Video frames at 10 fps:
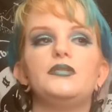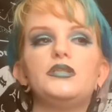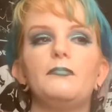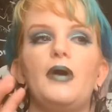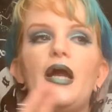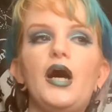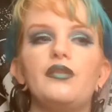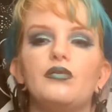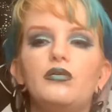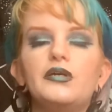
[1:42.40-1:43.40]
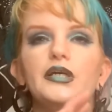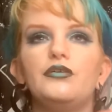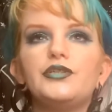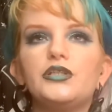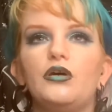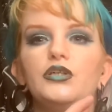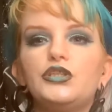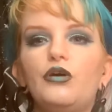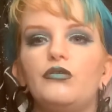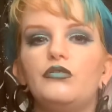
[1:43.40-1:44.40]
my other Killstar
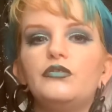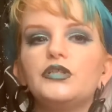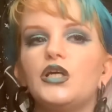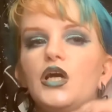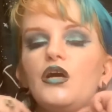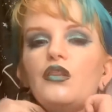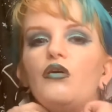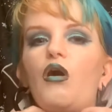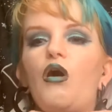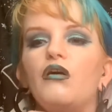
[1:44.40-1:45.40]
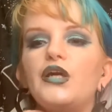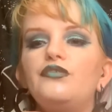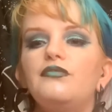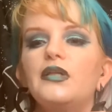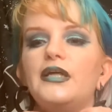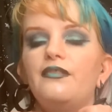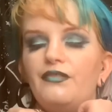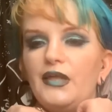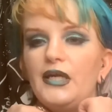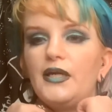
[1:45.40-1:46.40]
chocos, they're all like really
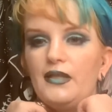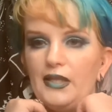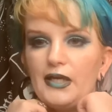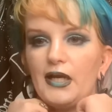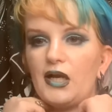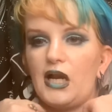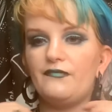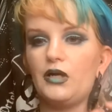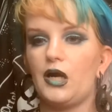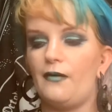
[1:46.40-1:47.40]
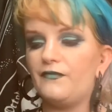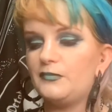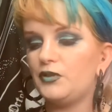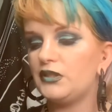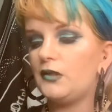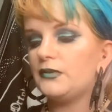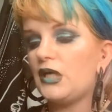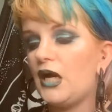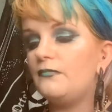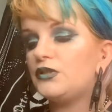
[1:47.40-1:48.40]
thick and they get kind of uncomfortable
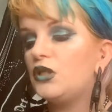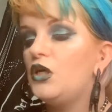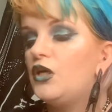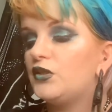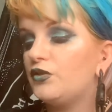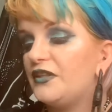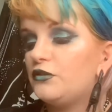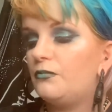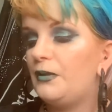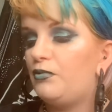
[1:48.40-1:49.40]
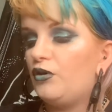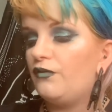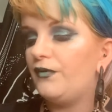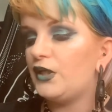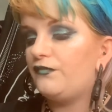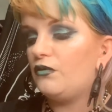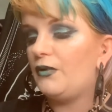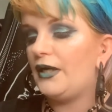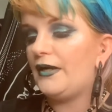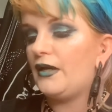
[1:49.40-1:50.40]
sometimes. So this would be perfect for
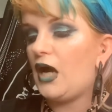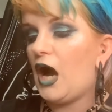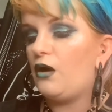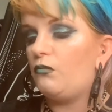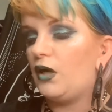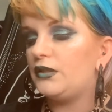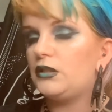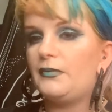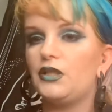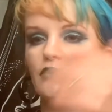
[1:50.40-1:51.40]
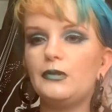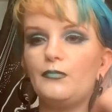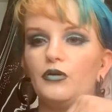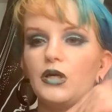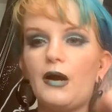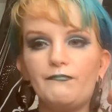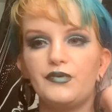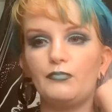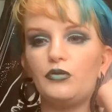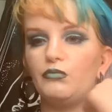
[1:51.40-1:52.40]
when I want to be a little bit more
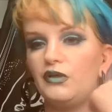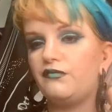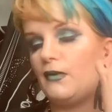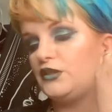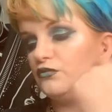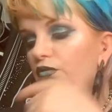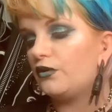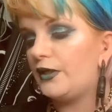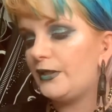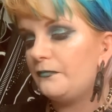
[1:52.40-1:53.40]
comfortable with my jewelry.